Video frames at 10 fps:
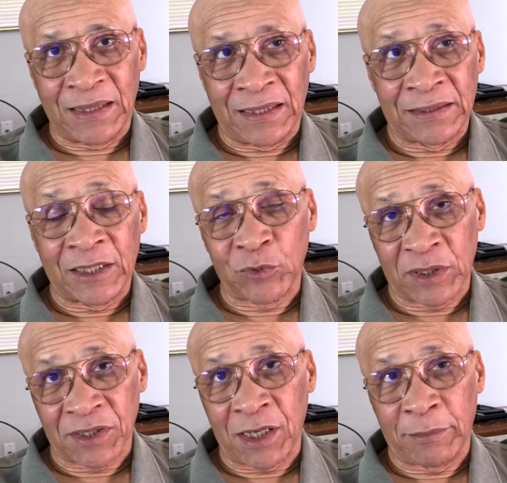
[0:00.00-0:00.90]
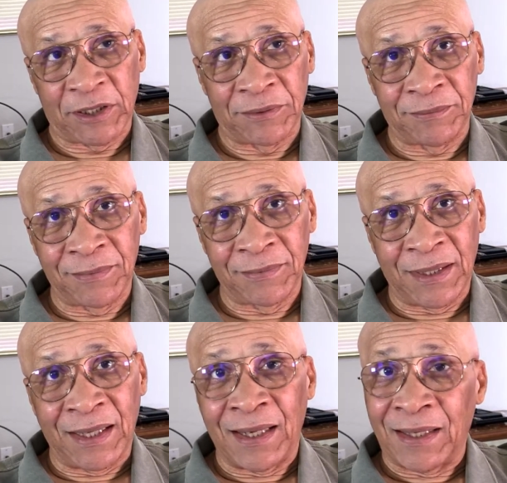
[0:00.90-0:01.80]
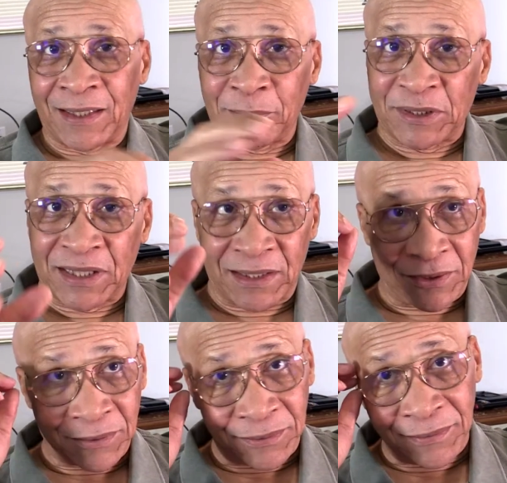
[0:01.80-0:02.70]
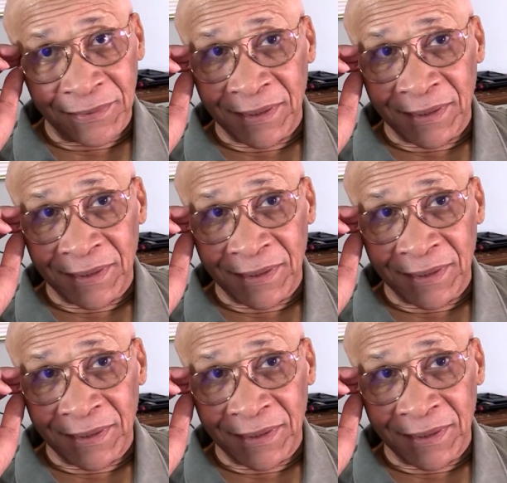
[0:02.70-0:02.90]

And that's what's coming. And let me tell you,